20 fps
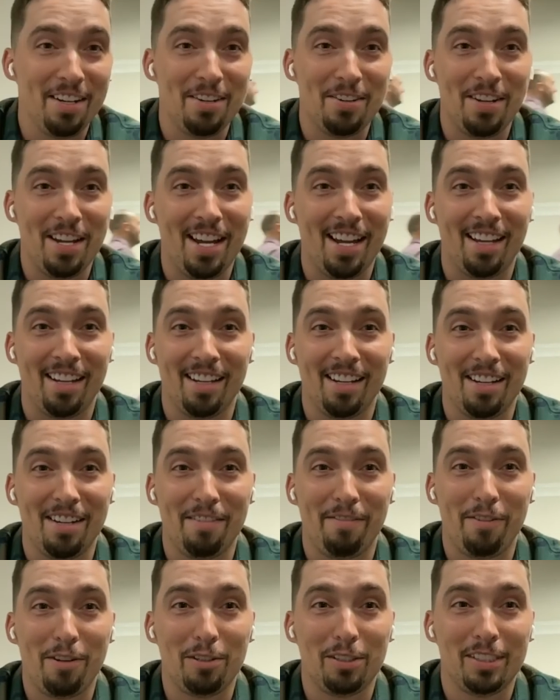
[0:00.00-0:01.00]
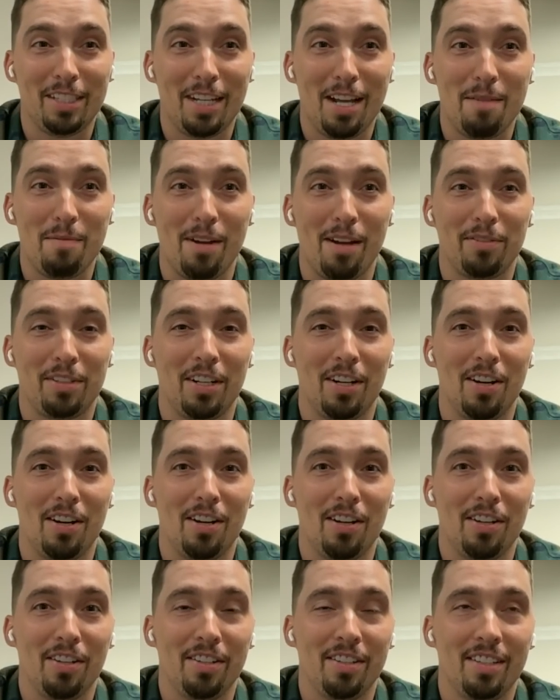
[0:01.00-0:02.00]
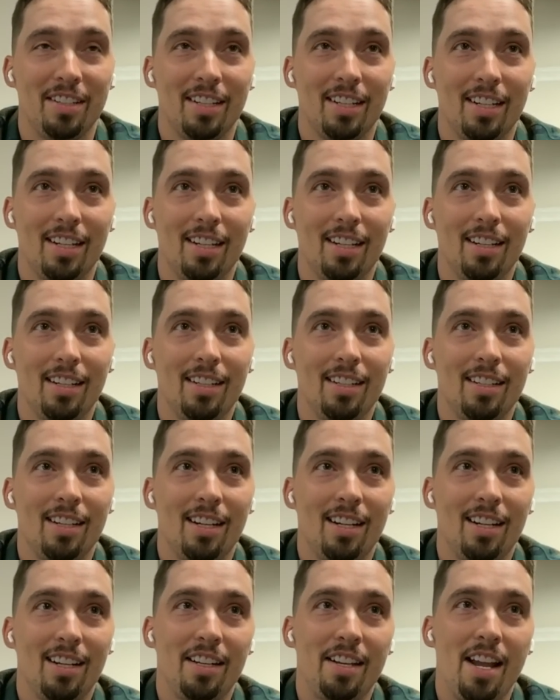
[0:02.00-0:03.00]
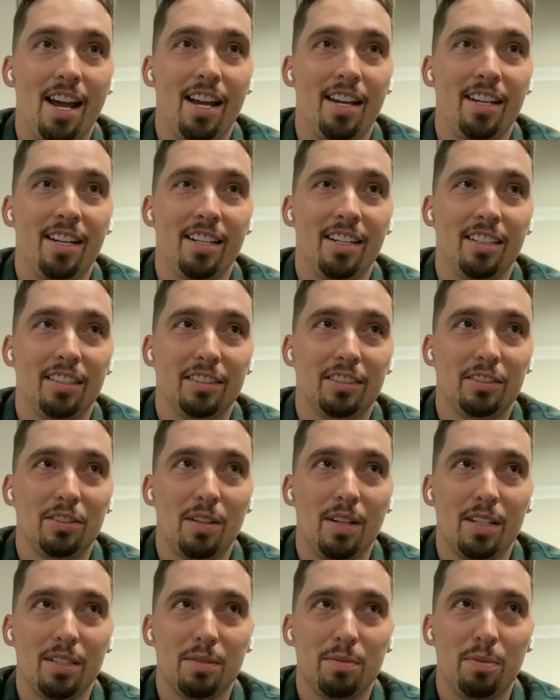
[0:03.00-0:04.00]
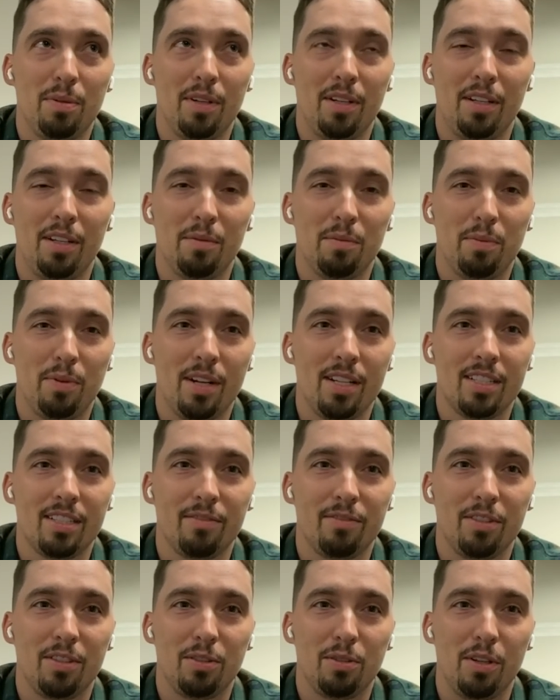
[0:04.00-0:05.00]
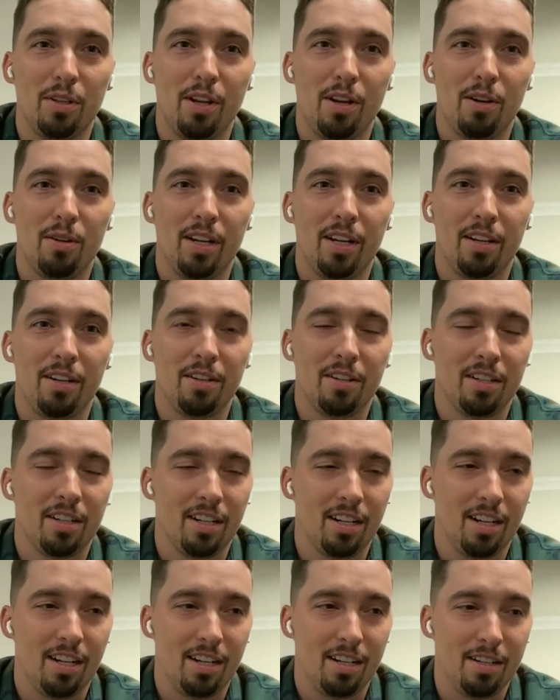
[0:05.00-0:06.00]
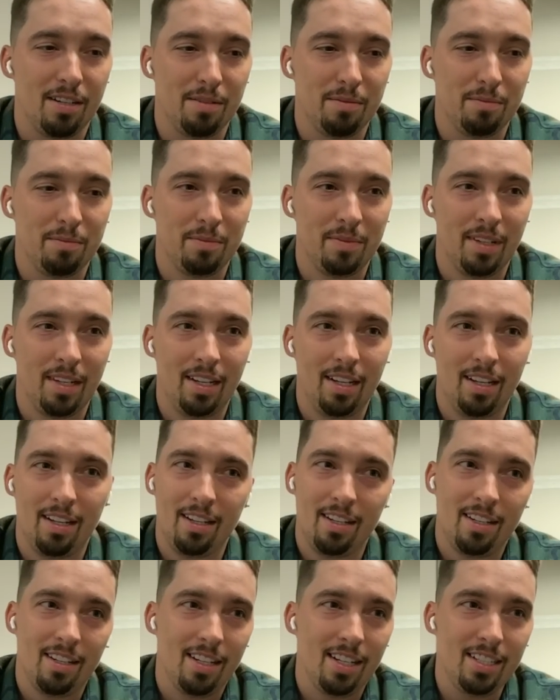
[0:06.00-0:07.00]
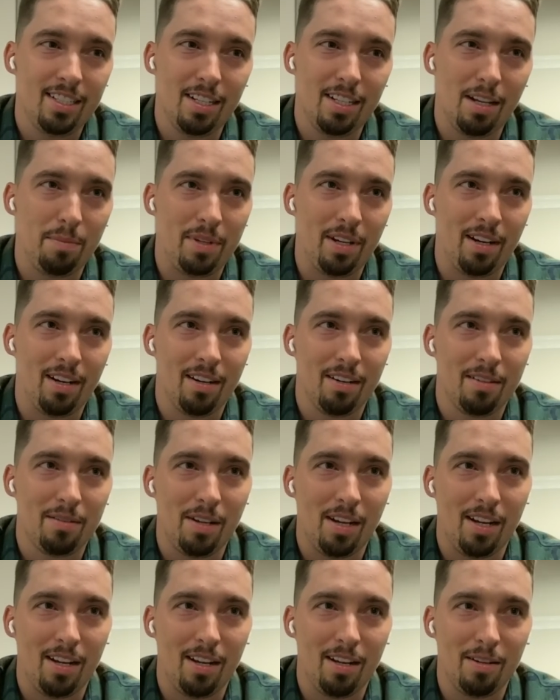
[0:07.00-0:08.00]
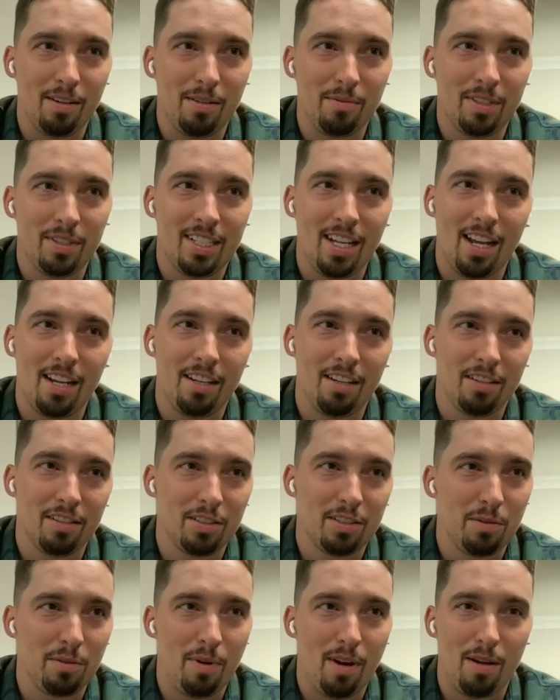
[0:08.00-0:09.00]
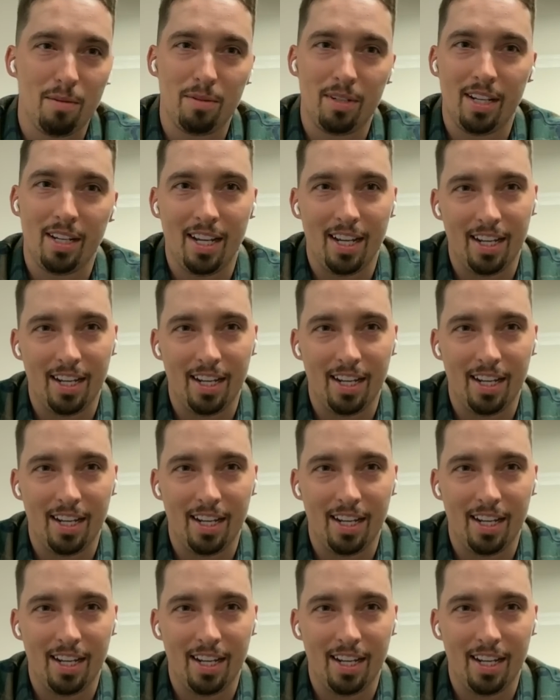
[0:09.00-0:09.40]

I know that. First time I've gone 9 innings, so that's pretty impressive to do a no-hitter. It's up there. The Cy Youngs are probably